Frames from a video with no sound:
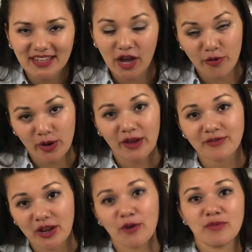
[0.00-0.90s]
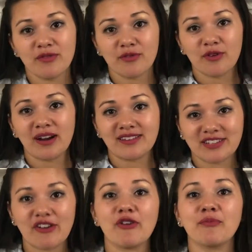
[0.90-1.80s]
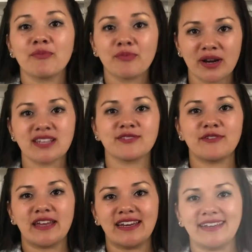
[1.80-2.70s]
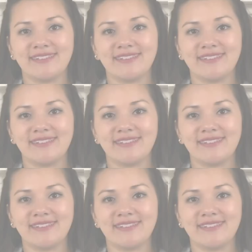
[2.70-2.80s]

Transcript: I would have known before I started breastfeeding.